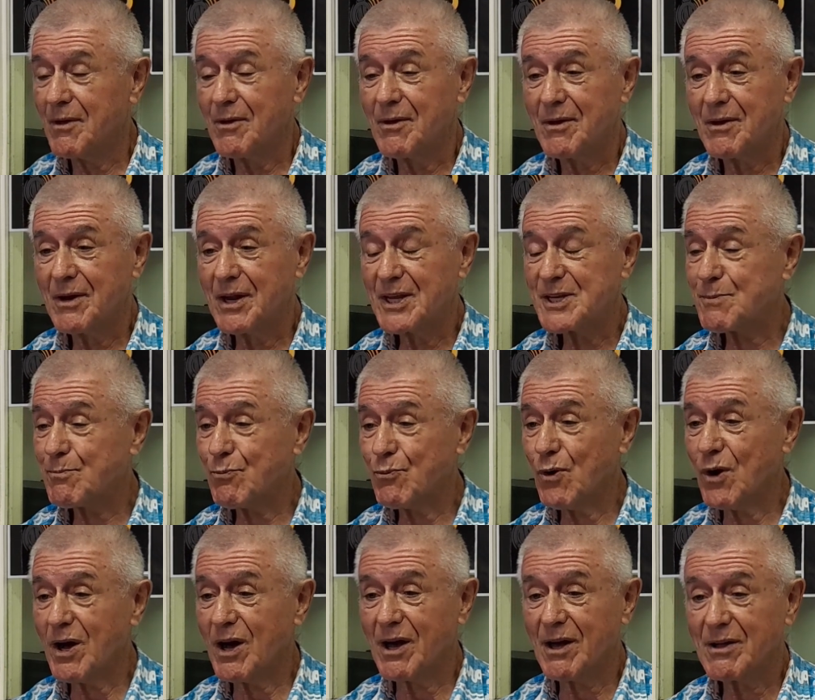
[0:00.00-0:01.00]

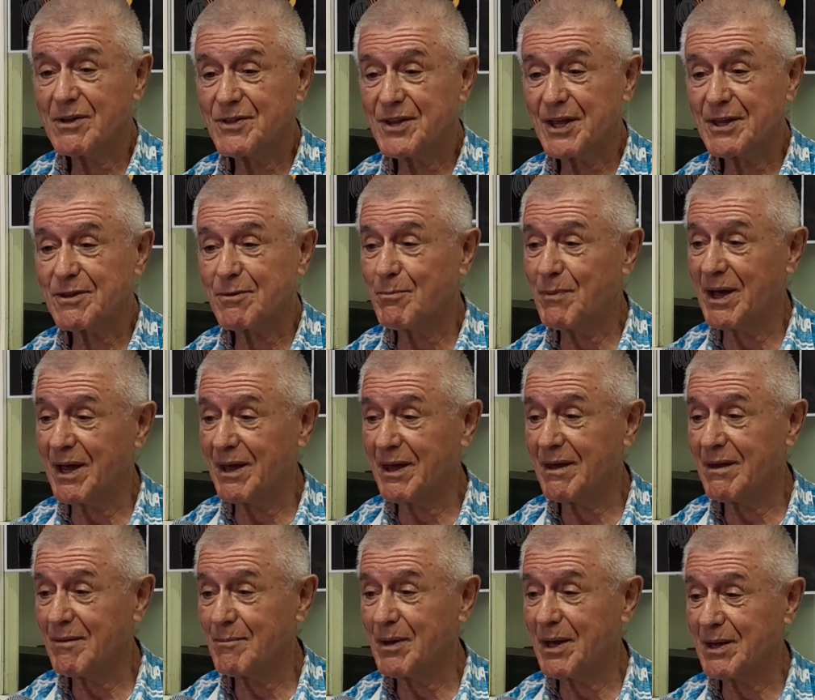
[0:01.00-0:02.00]
l'espoir that
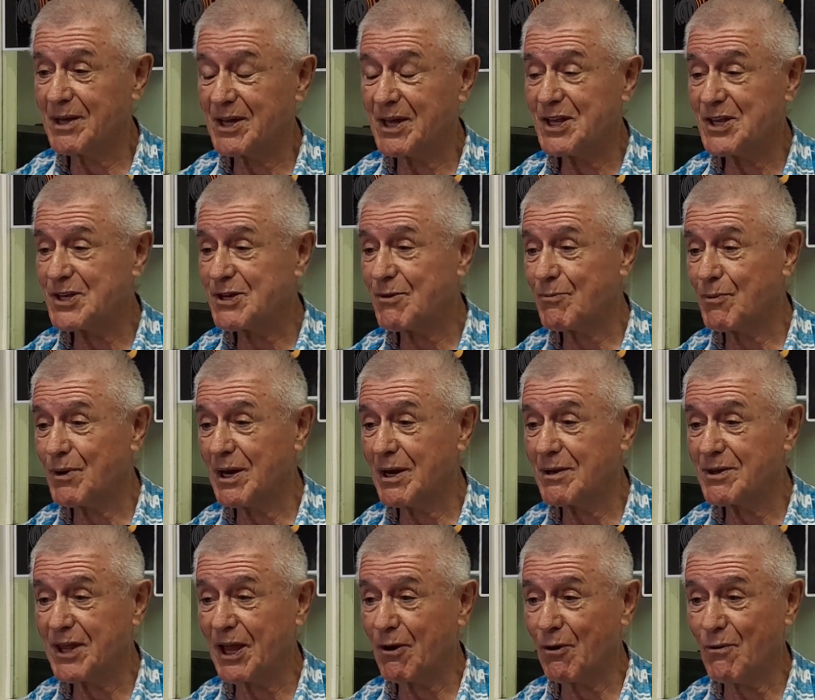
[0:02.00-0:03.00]
my kids will
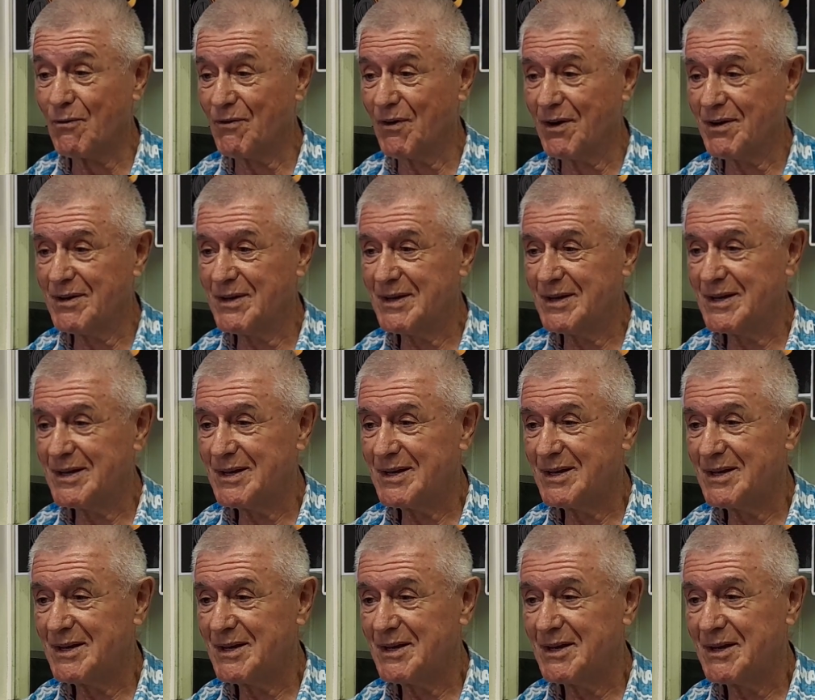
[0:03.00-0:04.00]
take over.
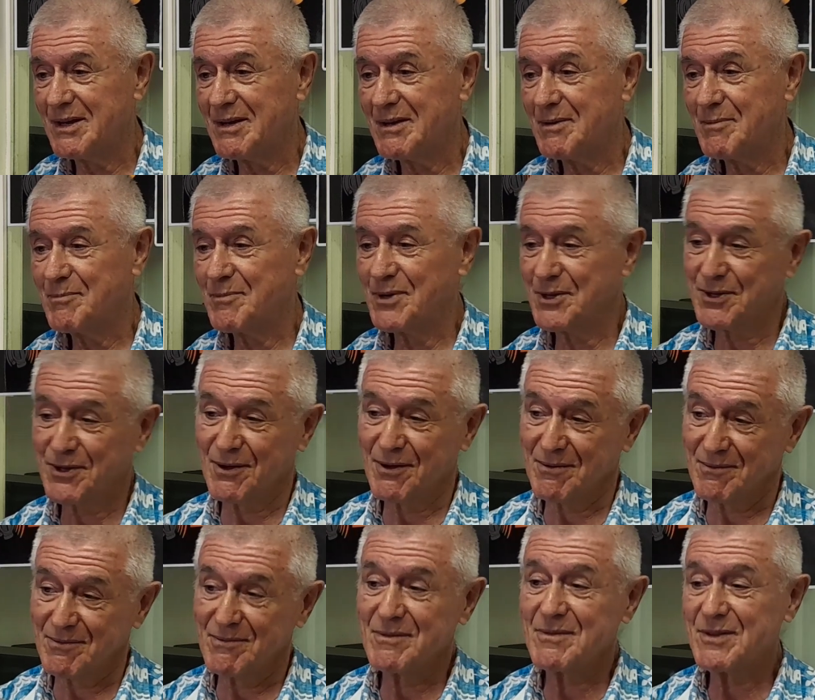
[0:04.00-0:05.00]
But
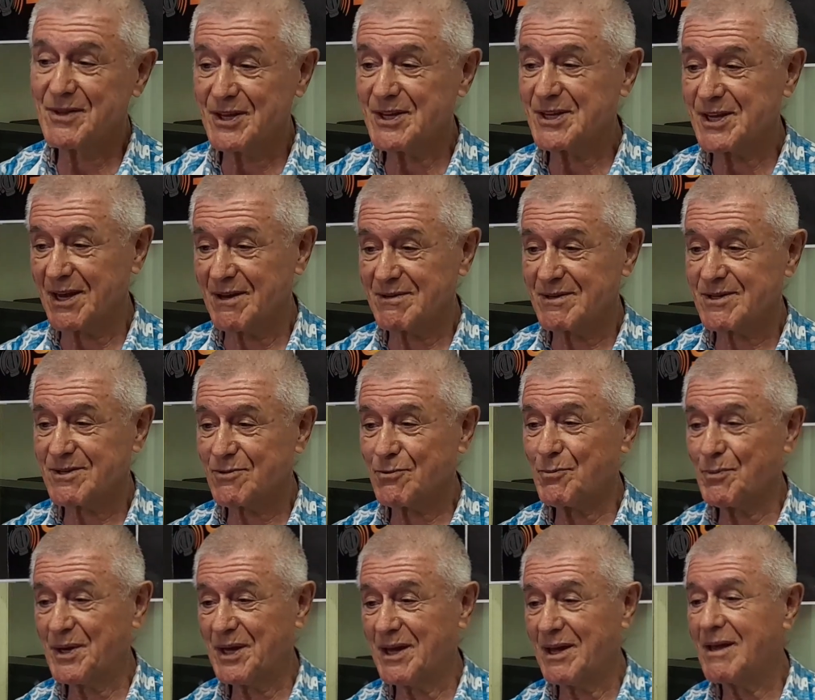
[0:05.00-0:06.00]
this has to
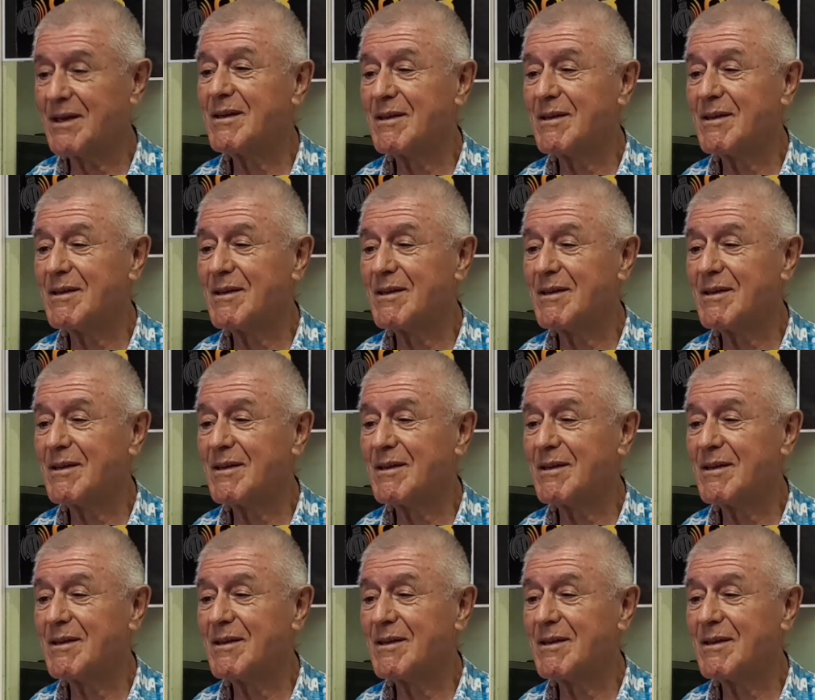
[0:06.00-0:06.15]
be